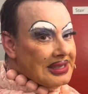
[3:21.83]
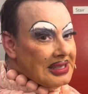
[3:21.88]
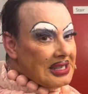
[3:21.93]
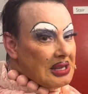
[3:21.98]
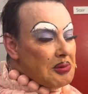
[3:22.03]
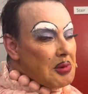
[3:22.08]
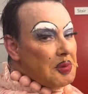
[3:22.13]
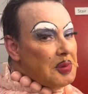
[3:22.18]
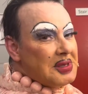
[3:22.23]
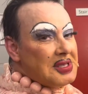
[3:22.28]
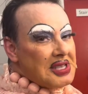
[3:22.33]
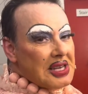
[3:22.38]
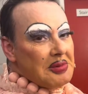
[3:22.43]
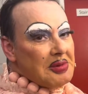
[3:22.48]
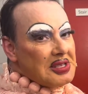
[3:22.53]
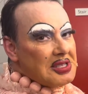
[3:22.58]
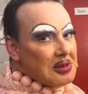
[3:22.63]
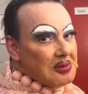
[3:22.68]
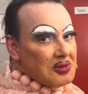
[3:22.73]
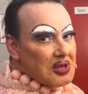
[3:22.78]
Come up and see me
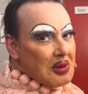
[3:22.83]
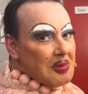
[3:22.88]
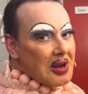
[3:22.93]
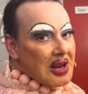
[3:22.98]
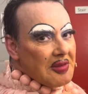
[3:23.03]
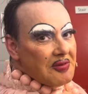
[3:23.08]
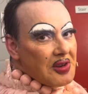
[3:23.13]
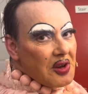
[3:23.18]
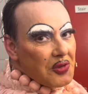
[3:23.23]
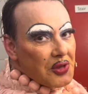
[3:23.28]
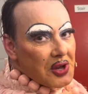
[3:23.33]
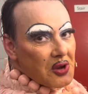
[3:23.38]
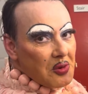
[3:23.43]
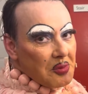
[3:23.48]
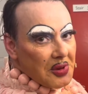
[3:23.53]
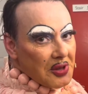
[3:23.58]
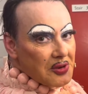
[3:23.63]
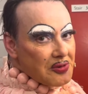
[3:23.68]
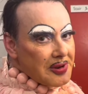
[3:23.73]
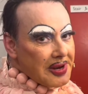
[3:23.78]
sometime, I'll have nothing on
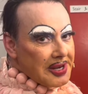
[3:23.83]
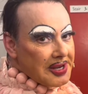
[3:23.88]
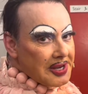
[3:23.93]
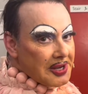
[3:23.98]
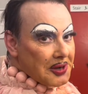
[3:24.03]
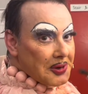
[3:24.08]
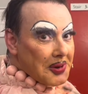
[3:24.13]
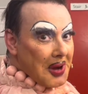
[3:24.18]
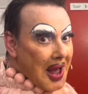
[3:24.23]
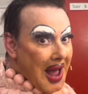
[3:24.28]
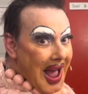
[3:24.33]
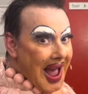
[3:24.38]
but the radio.